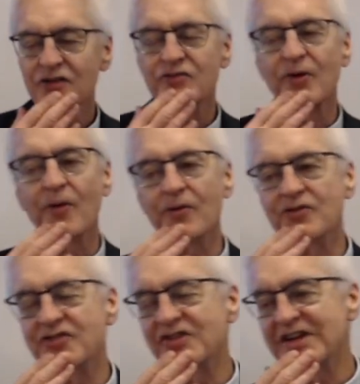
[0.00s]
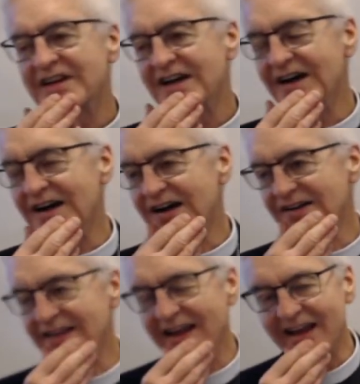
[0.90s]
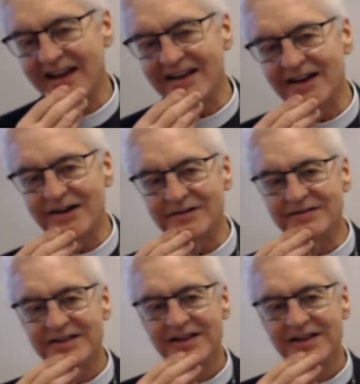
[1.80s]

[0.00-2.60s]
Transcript: throws uh, a uh,